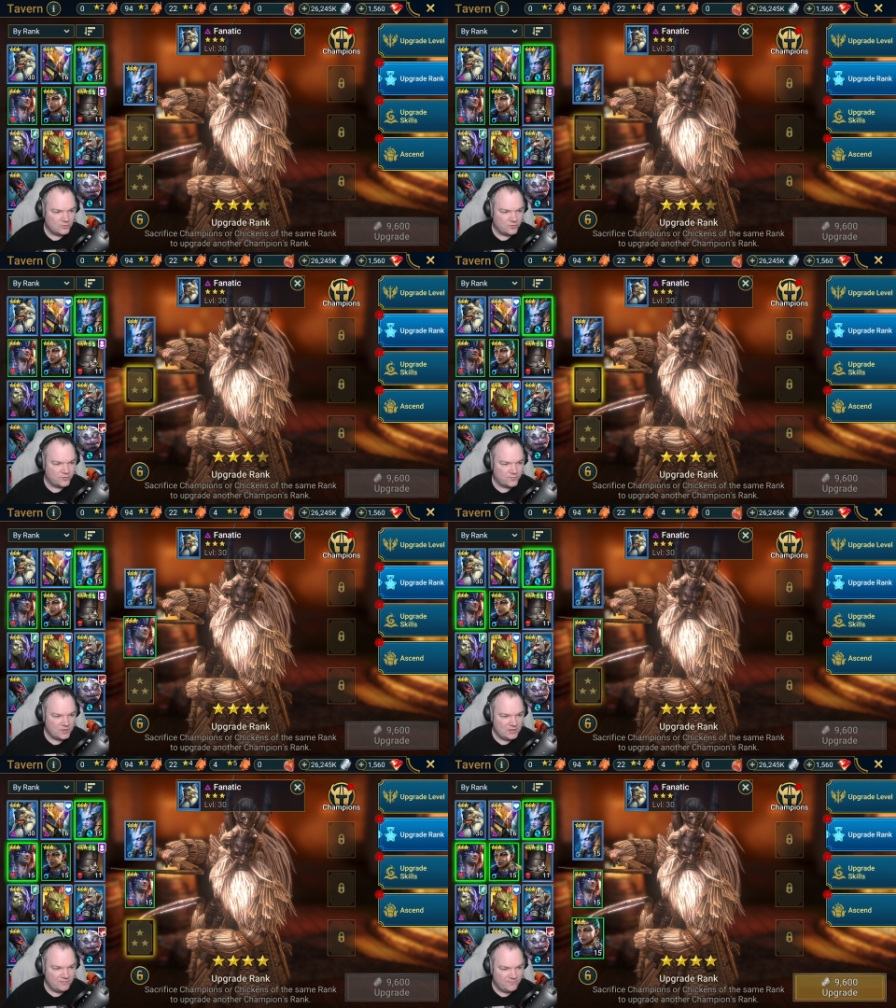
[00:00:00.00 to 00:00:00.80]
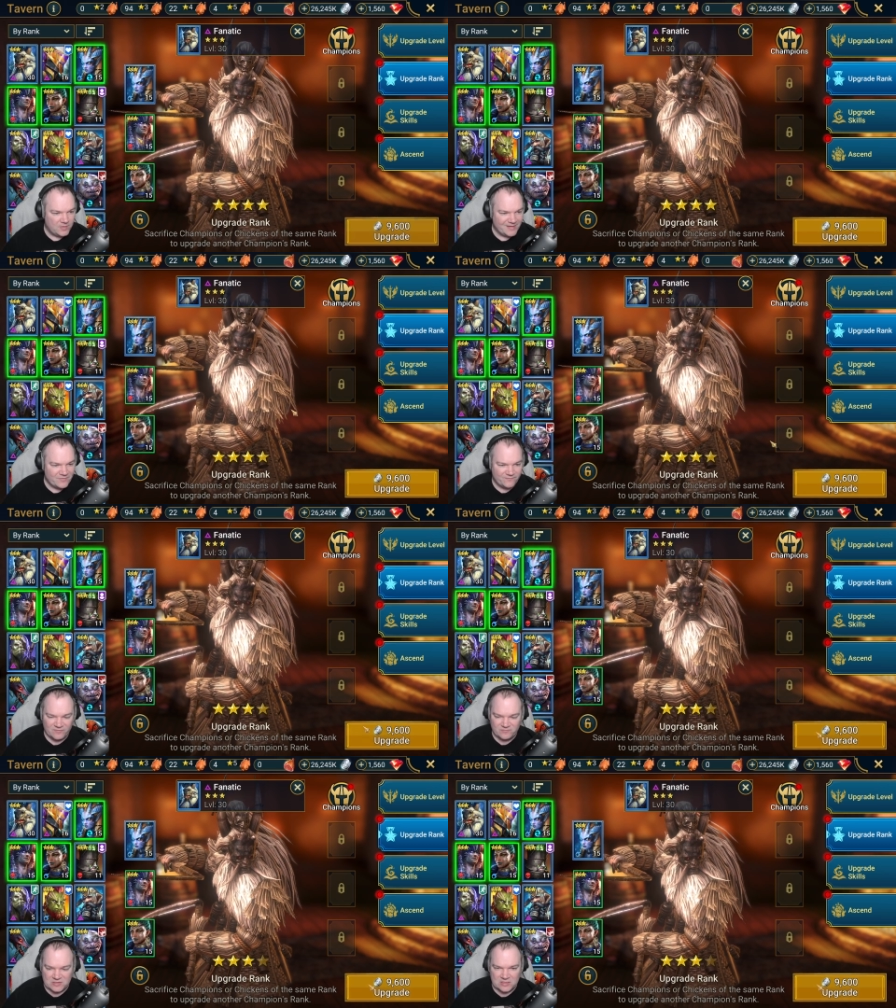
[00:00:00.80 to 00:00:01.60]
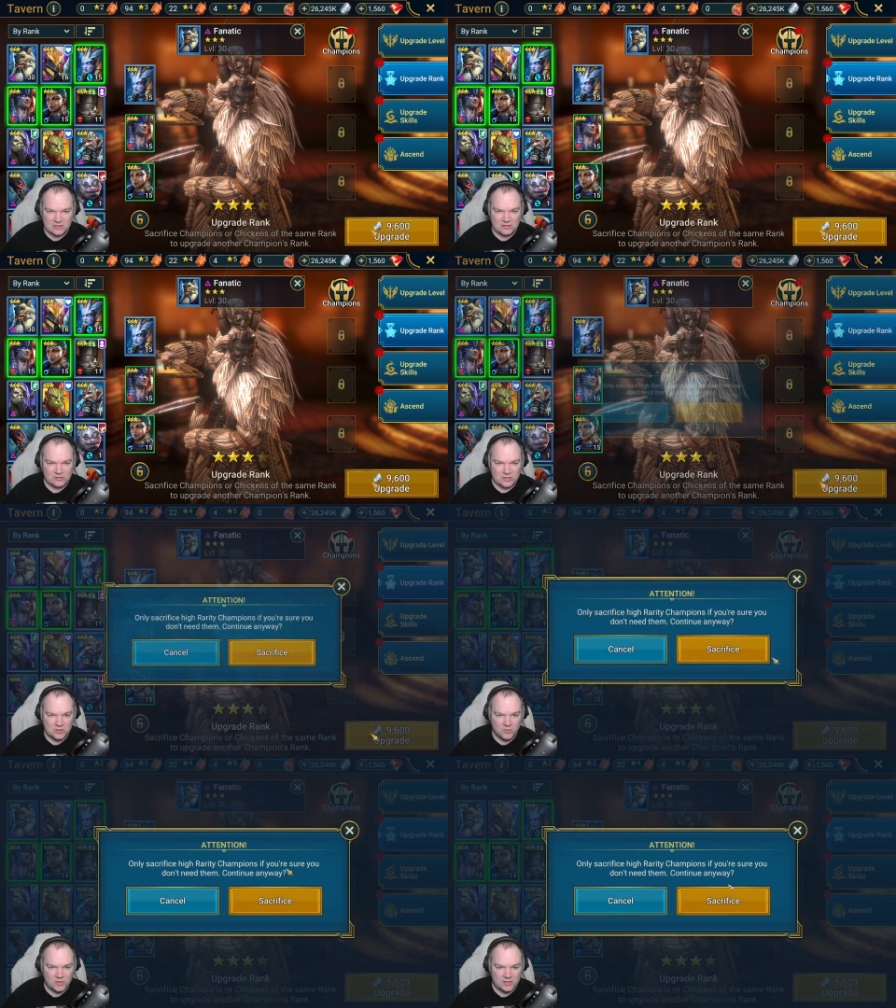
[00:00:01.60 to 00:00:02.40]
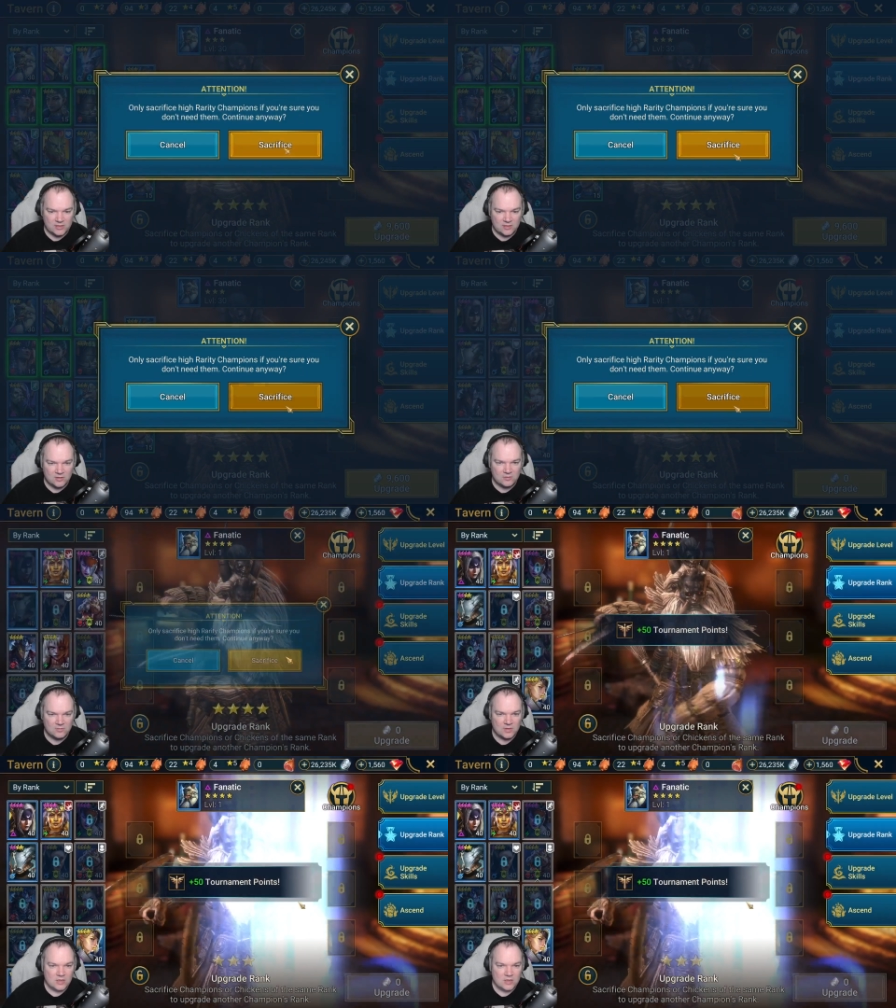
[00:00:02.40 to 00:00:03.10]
3 level 15s to go into him.